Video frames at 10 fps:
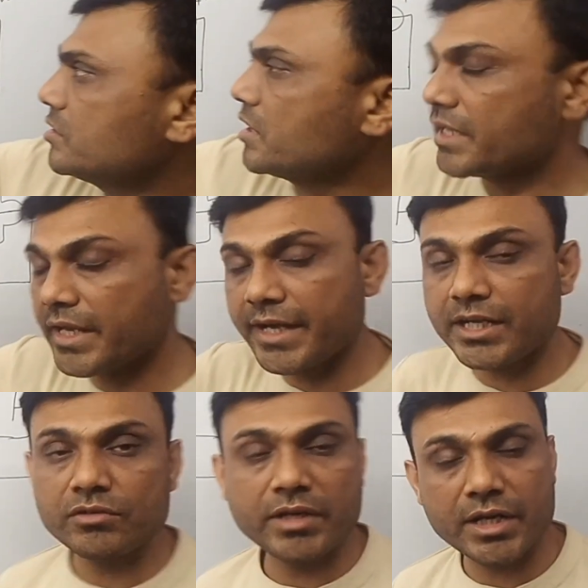is a
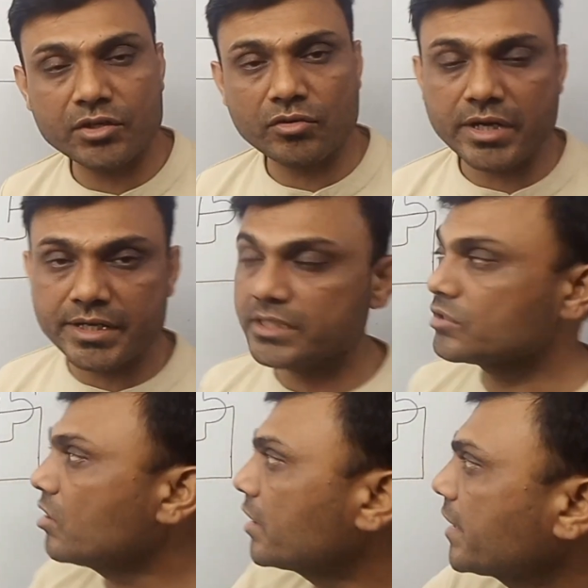negative electrode, it is
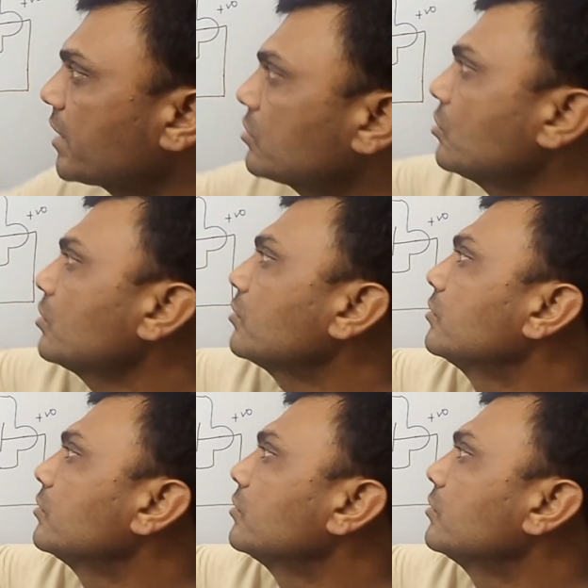called cathode.